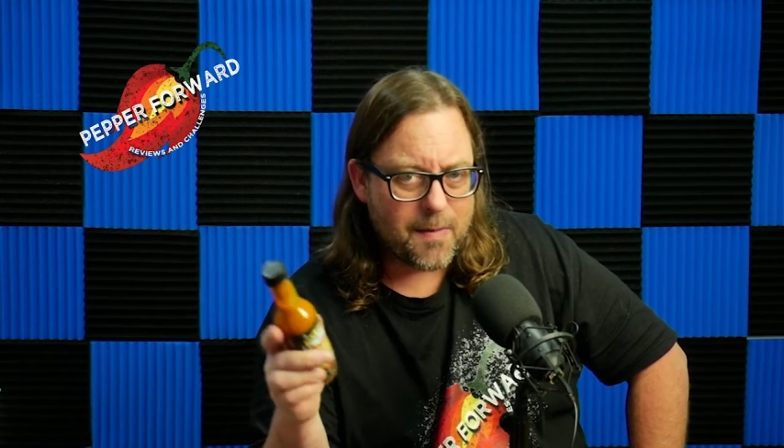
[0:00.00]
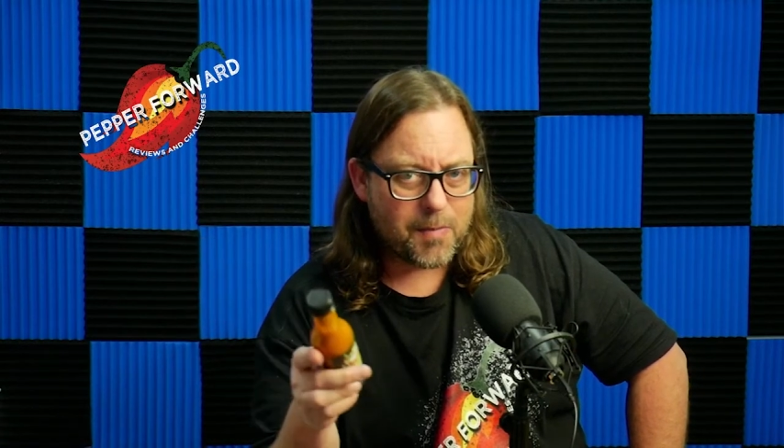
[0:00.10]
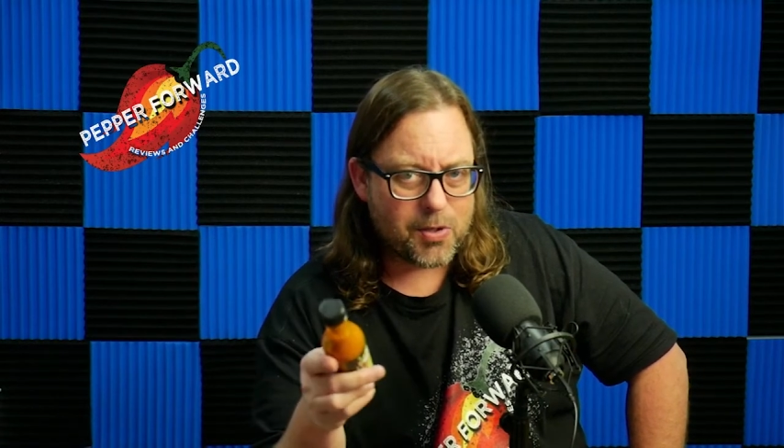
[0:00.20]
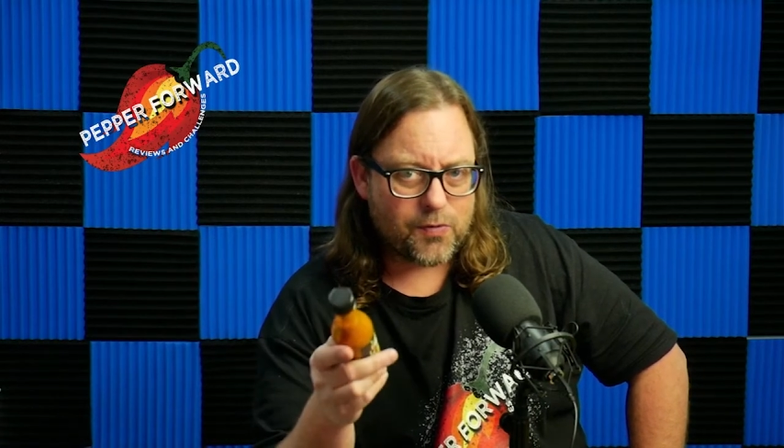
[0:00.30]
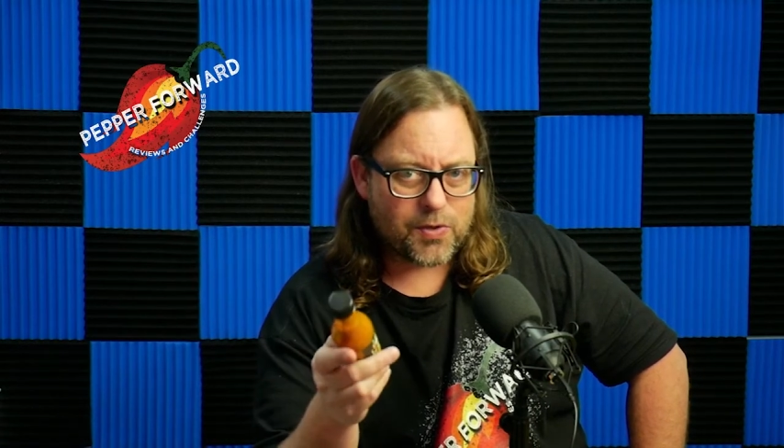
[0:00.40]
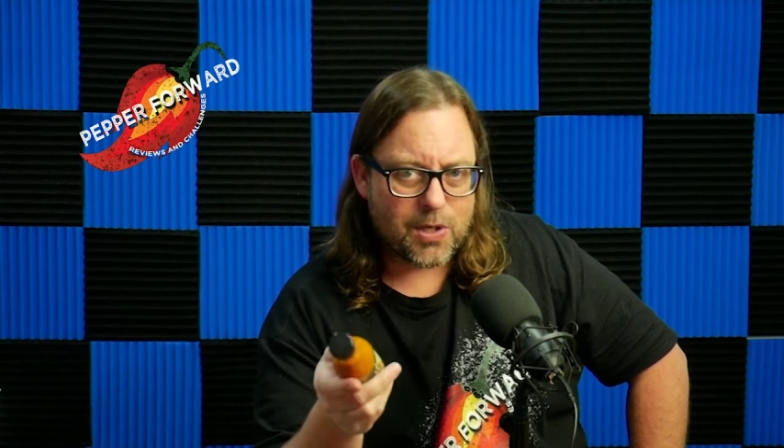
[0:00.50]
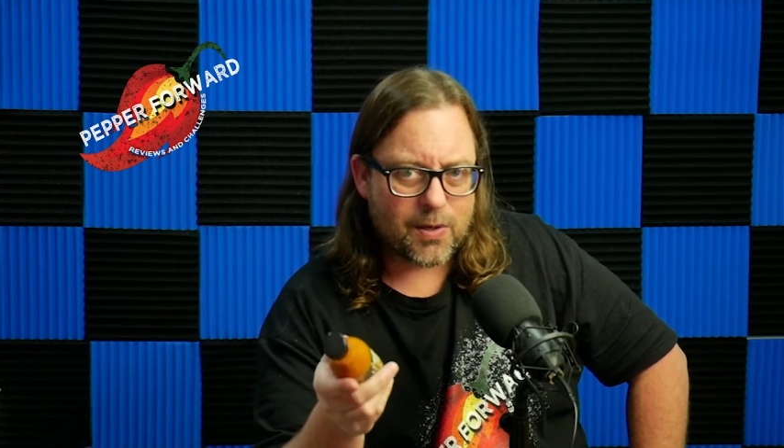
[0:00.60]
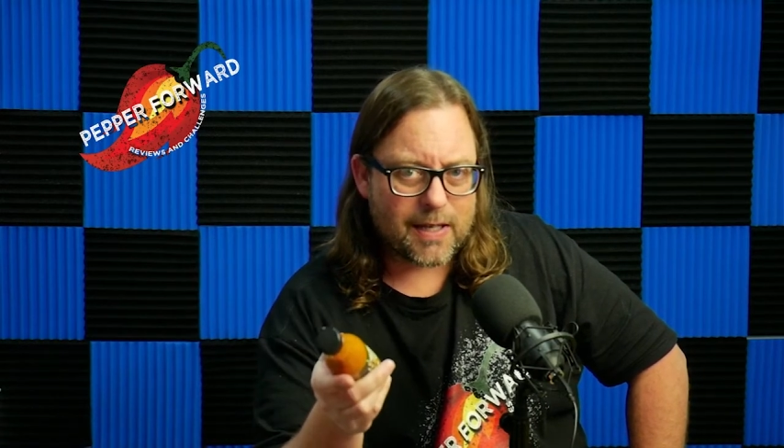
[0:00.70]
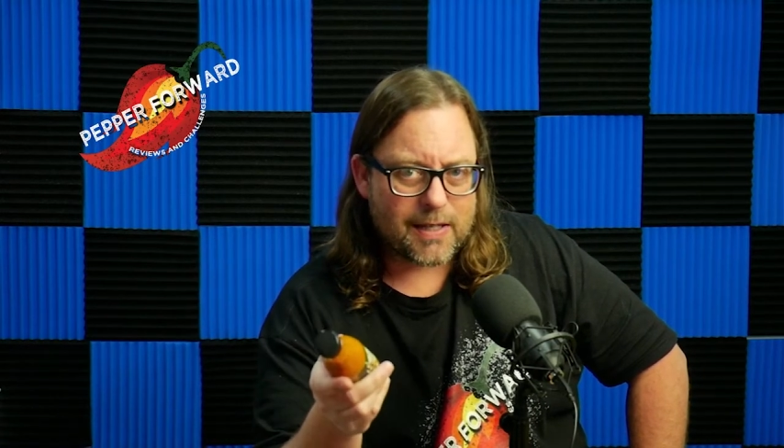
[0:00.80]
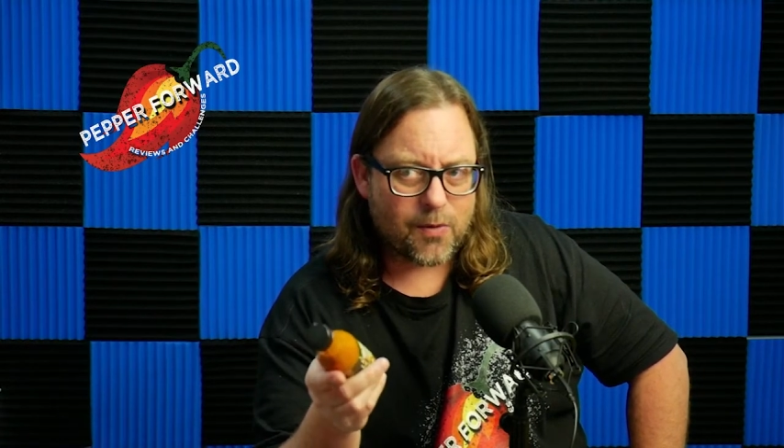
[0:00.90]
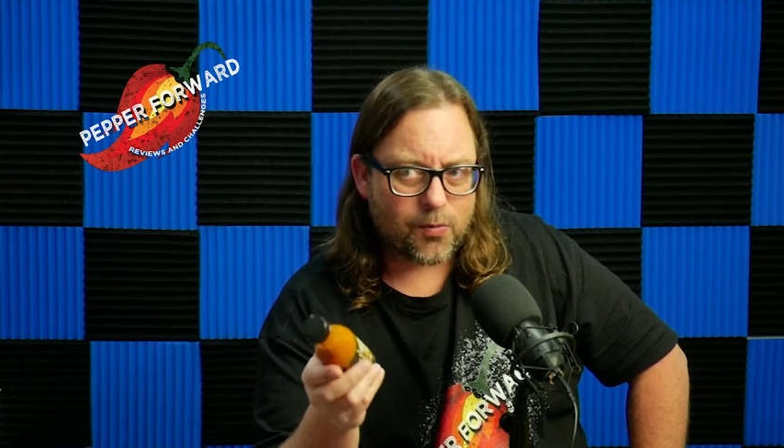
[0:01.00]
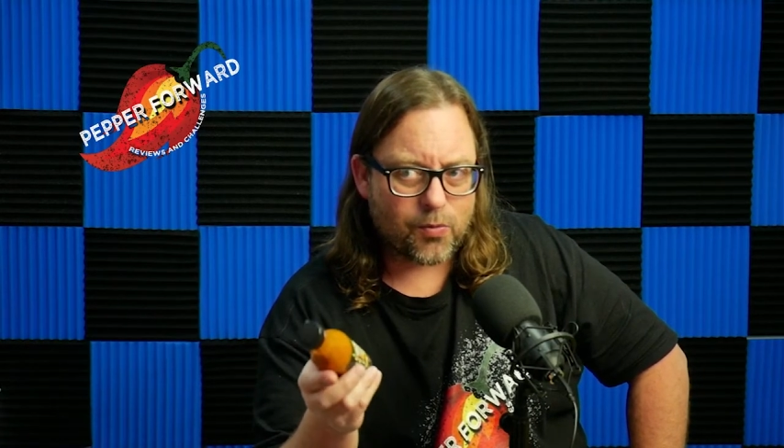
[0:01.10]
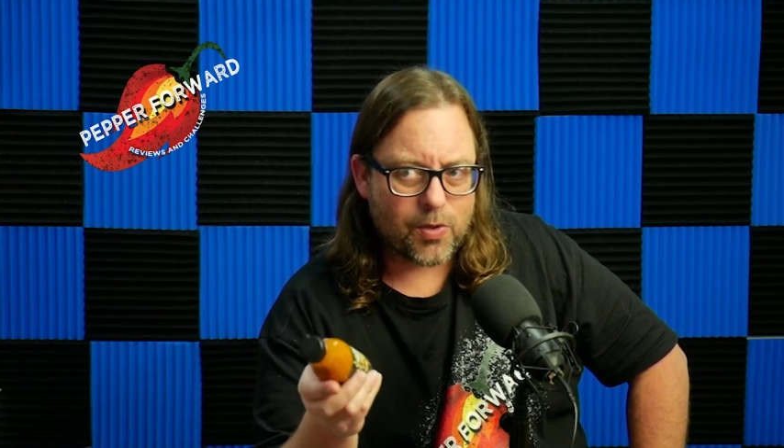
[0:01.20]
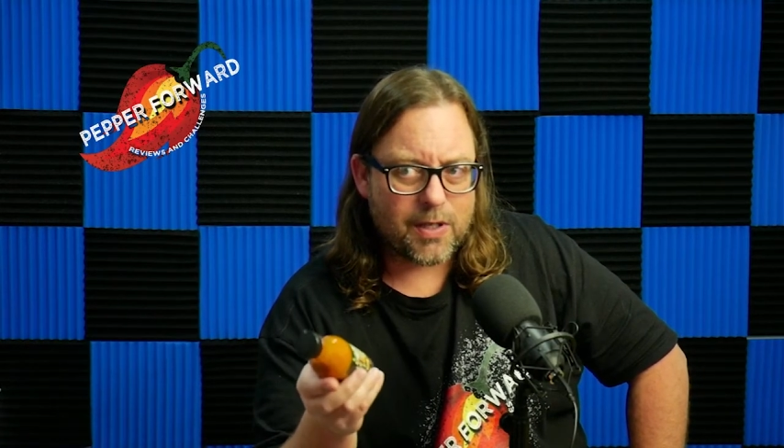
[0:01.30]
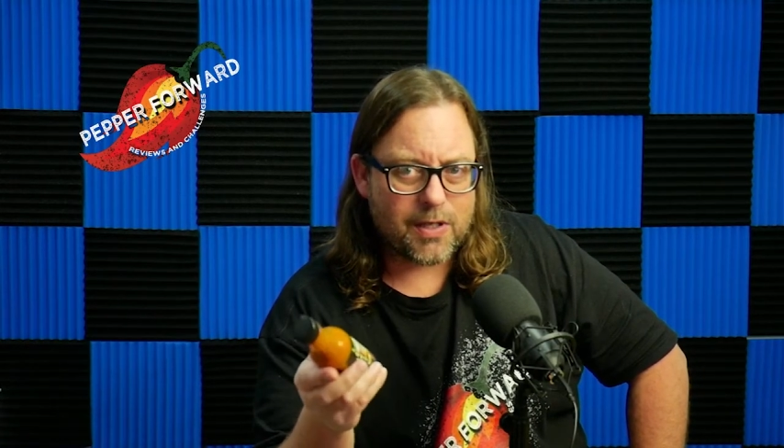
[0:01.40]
but you've still got that really